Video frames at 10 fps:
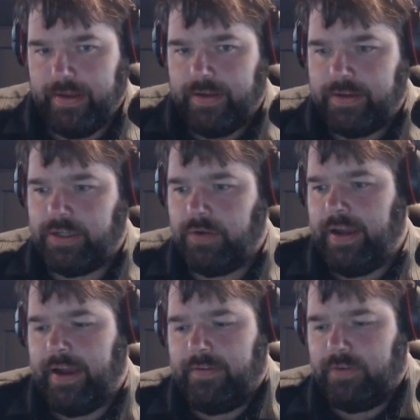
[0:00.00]
So
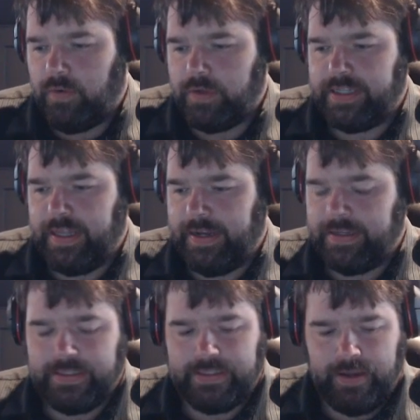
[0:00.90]
yeah, of course
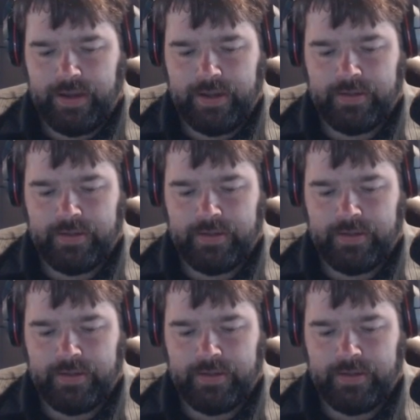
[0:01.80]
things uh,